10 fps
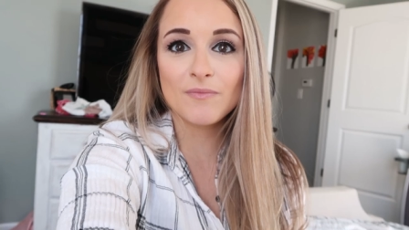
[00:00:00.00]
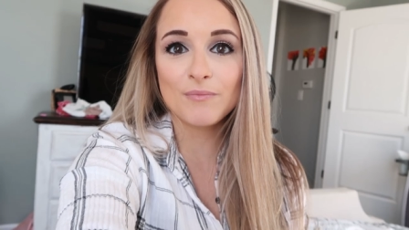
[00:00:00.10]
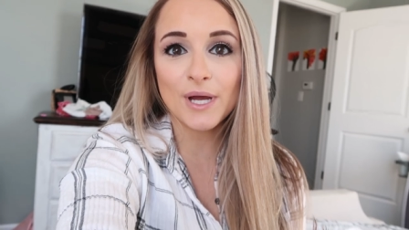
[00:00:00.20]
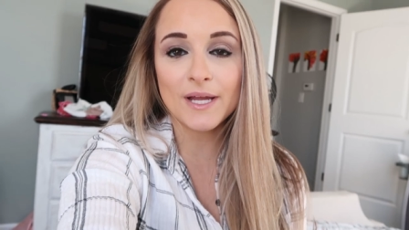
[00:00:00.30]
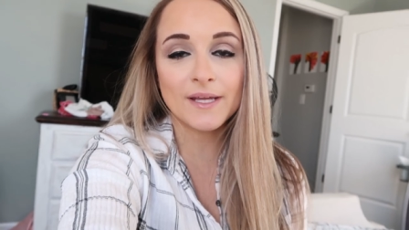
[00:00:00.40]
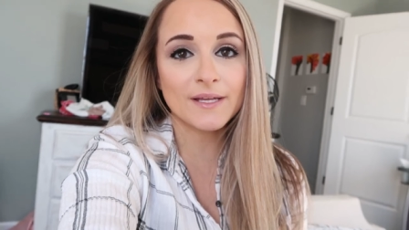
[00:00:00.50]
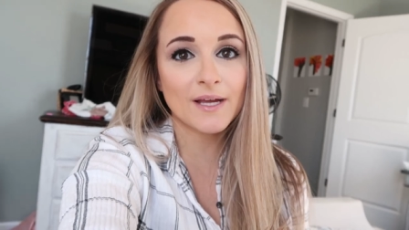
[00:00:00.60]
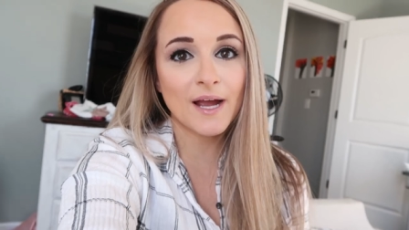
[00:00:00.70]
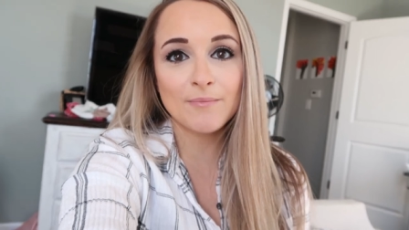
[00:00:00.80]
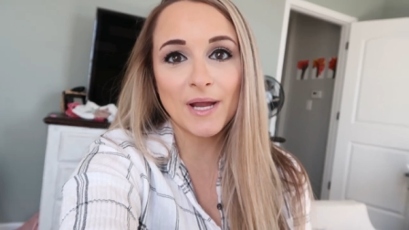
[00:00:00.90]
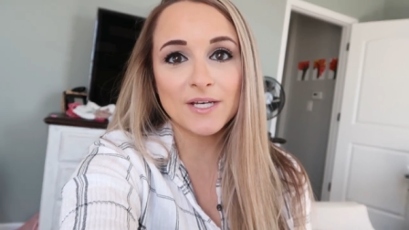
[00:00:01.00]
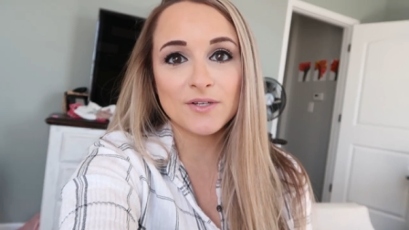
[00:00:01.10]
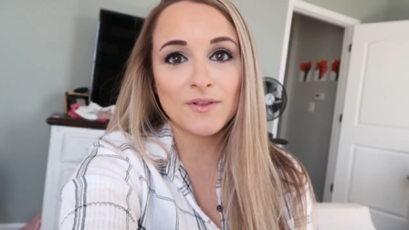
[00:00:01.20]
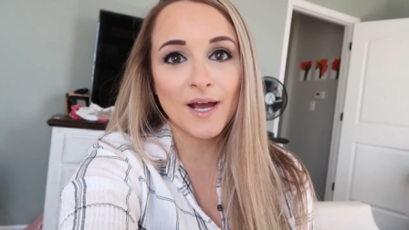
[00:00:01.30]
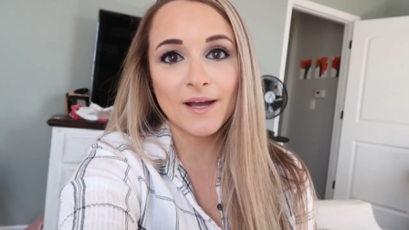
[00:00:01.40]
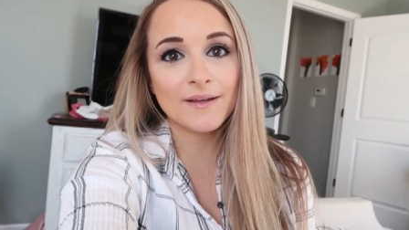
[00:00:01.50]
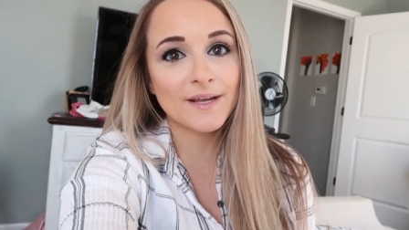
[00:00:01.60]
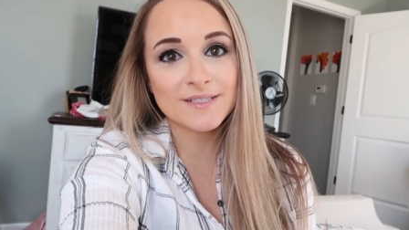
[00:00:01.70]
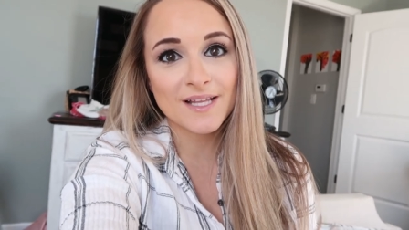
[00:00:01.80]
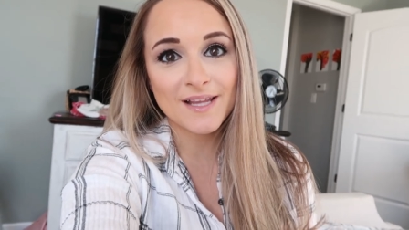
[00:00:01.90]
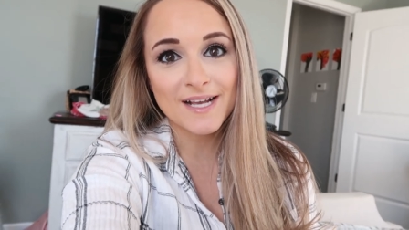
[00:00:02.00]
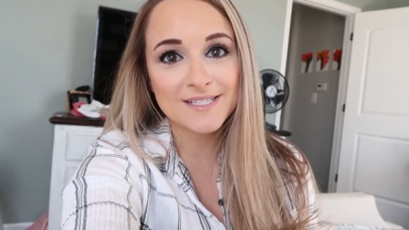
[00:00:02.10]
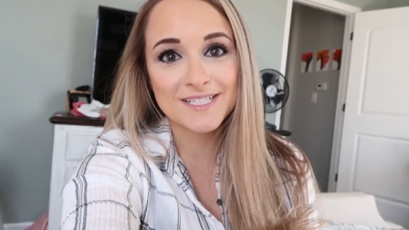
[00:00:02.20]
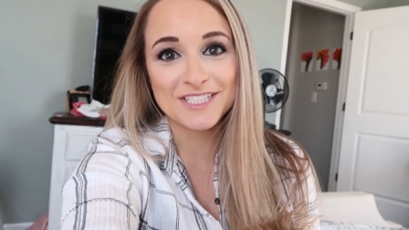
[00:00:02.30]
but I might do that as a last